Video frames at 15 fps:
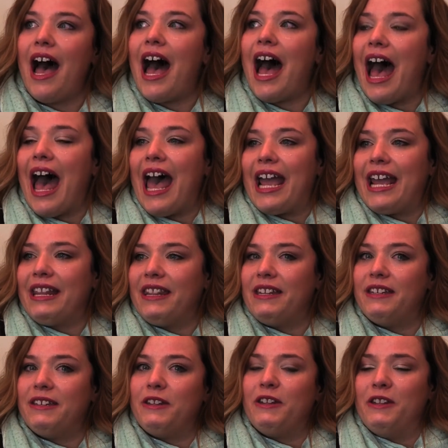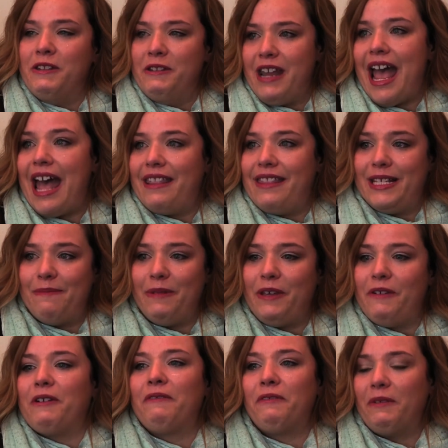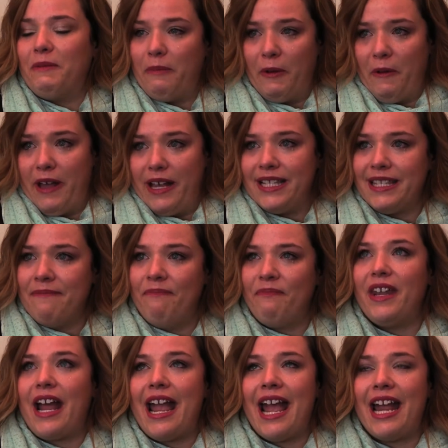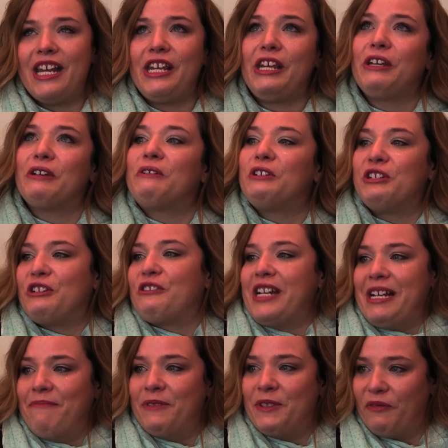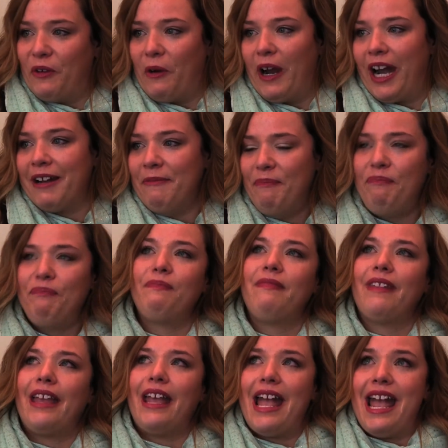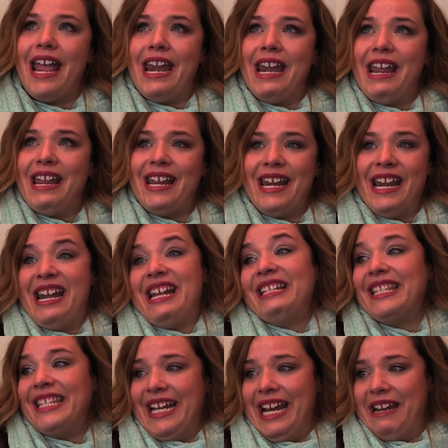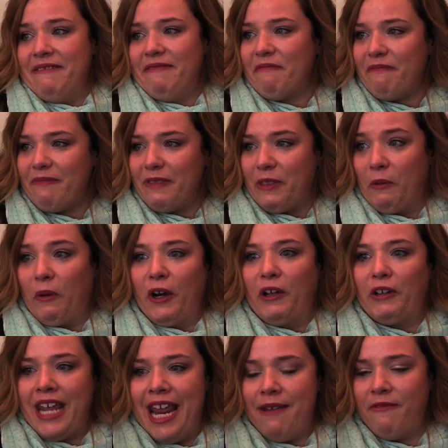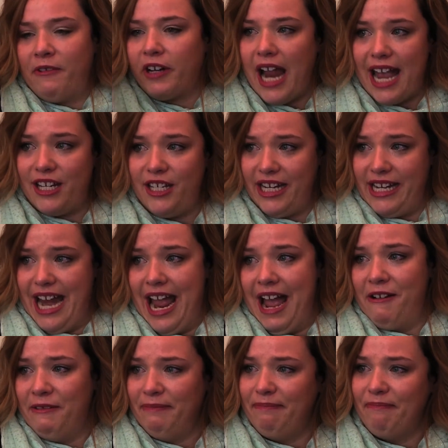I had these beautiful boys that I had huge dreams for. And in an instant, the world came crashing down.